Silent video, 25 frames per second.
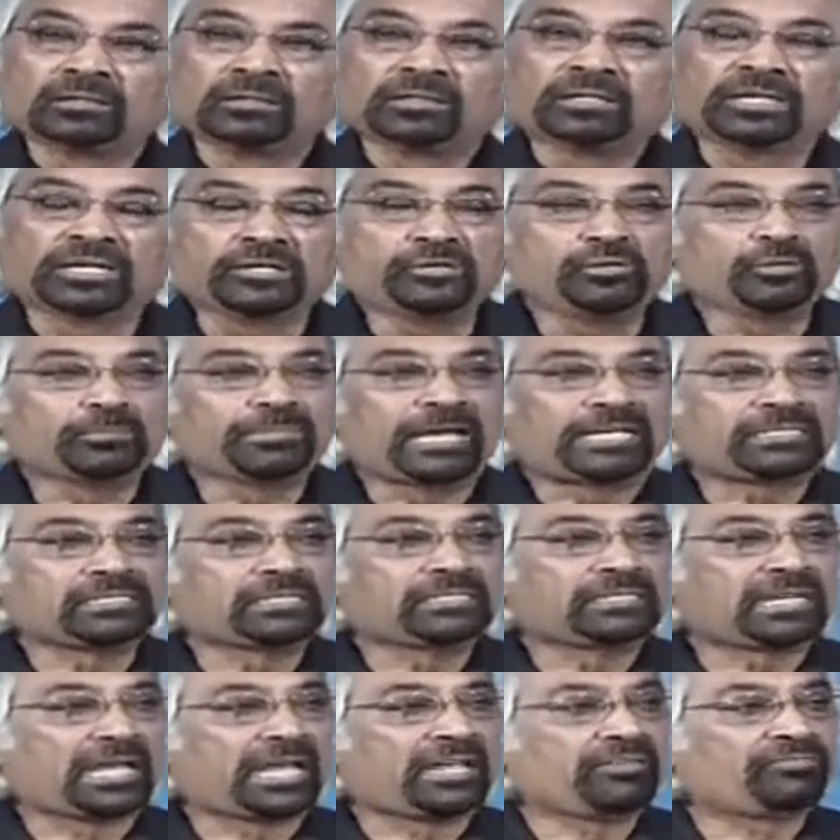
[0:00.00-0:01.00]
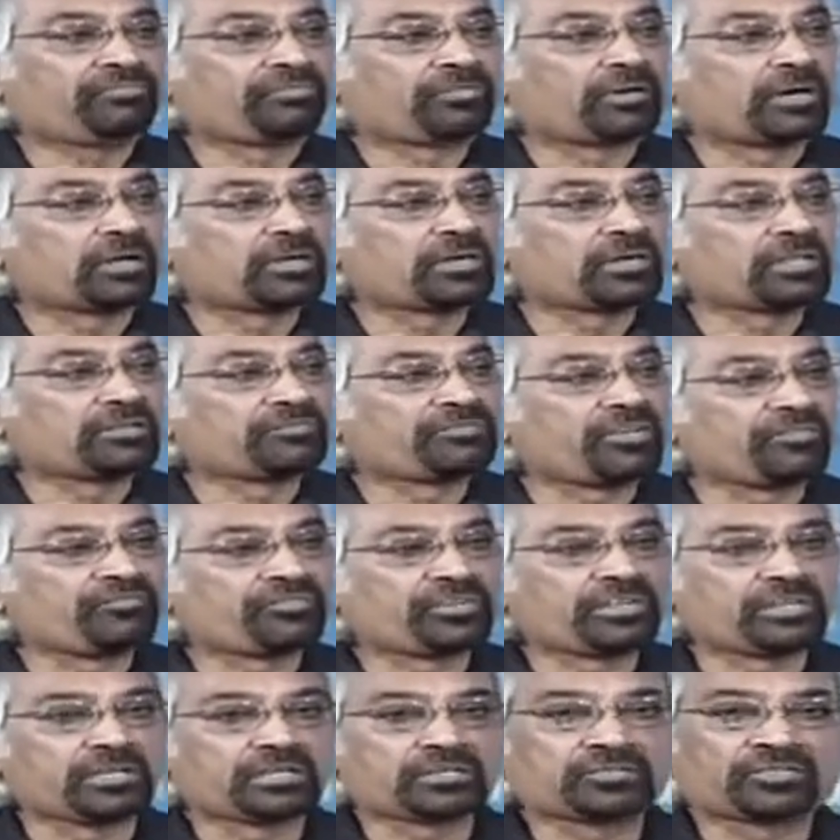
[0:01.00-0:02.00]
Can you imagine life
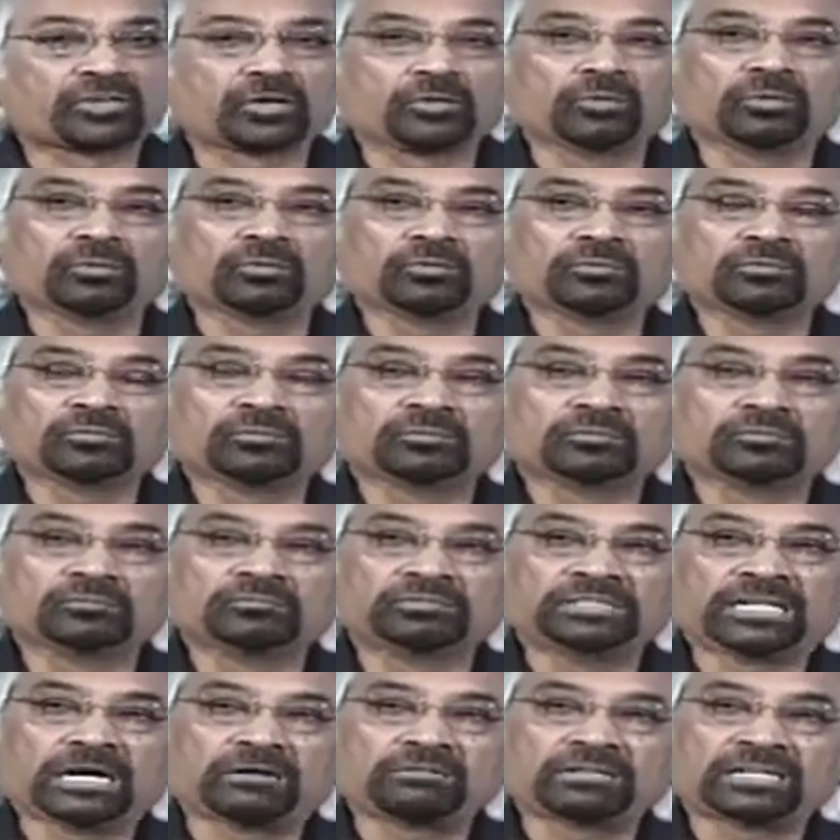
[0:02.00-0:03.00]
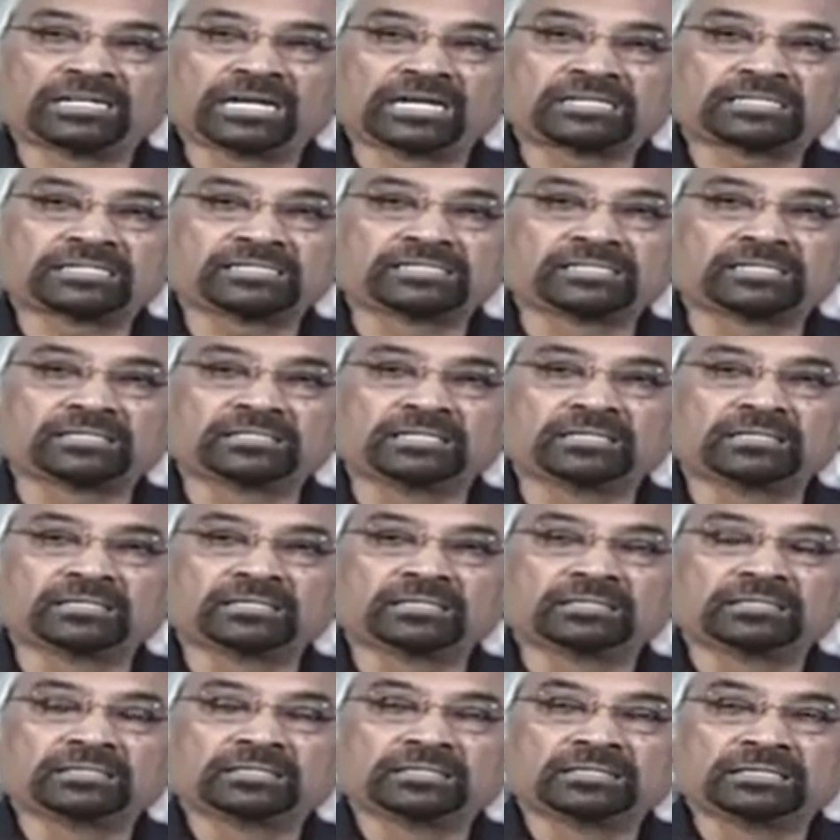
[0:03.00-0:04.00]
150 years ago without electricity,
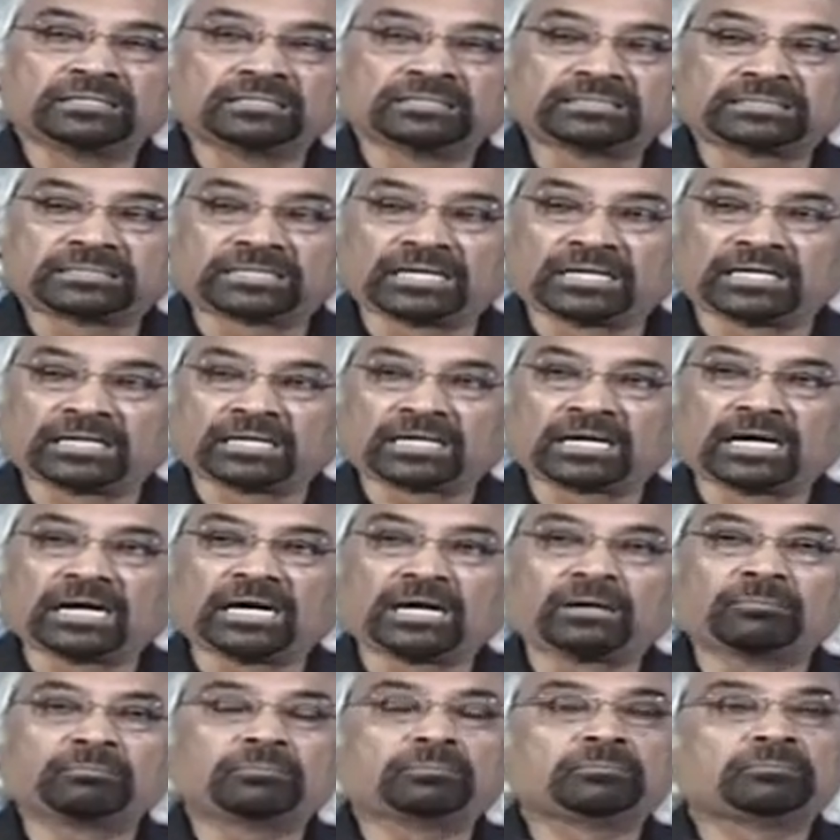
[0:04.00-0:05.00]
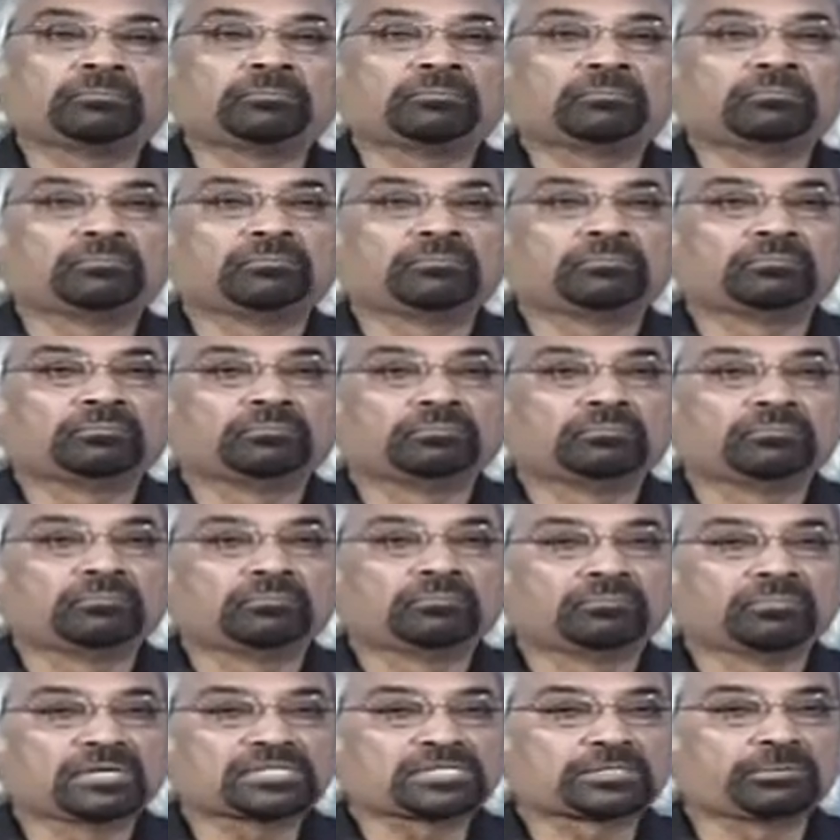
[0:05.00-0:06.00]
telecom?
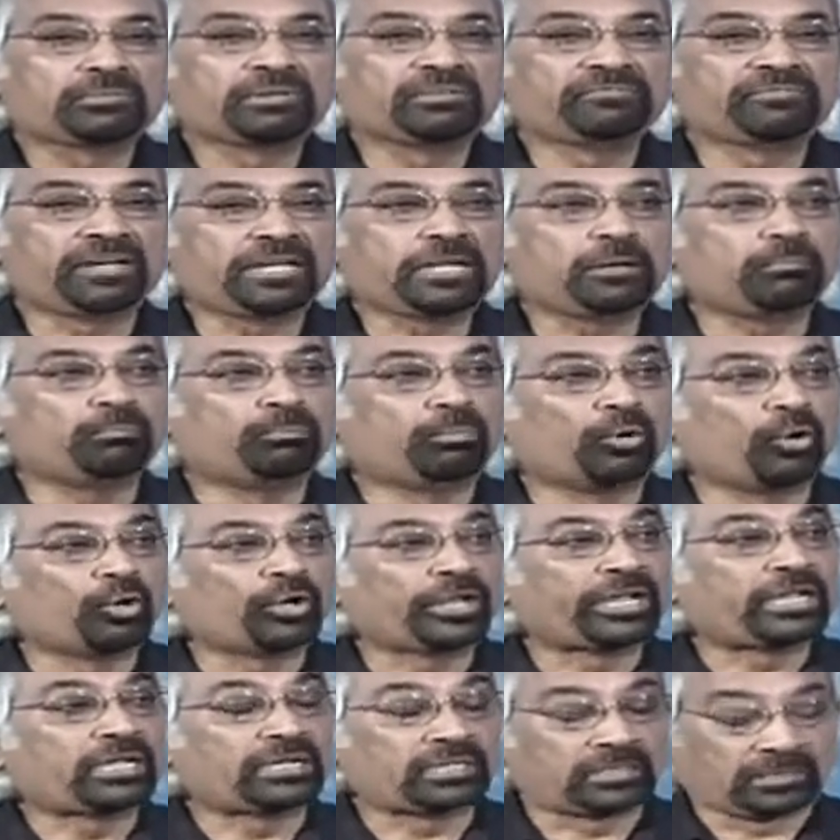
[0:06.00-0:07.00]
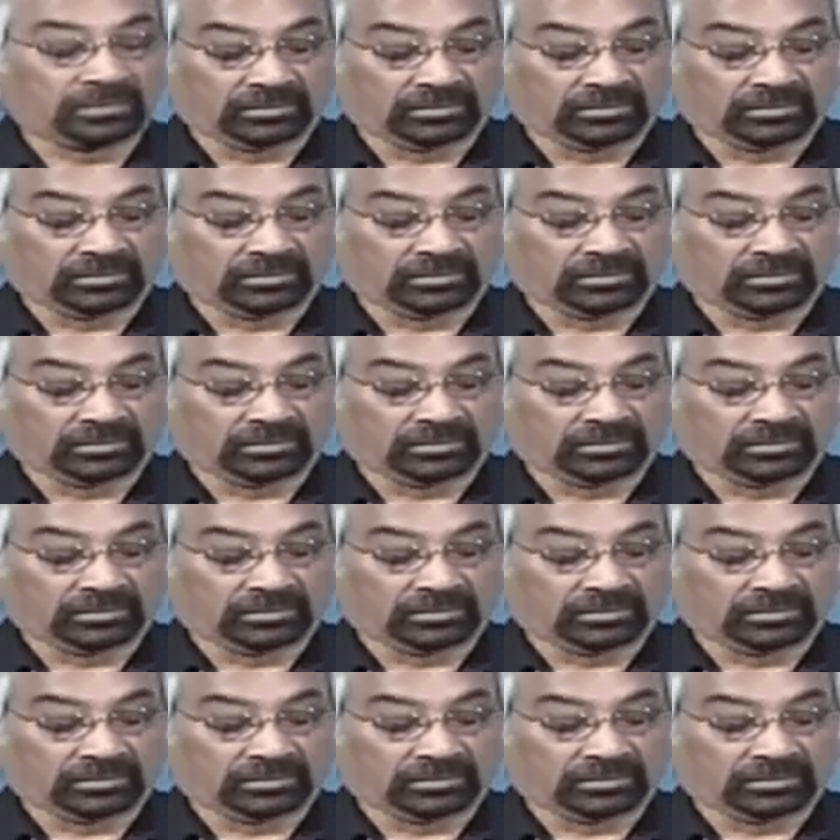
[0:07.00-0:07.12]
Must have been very boring.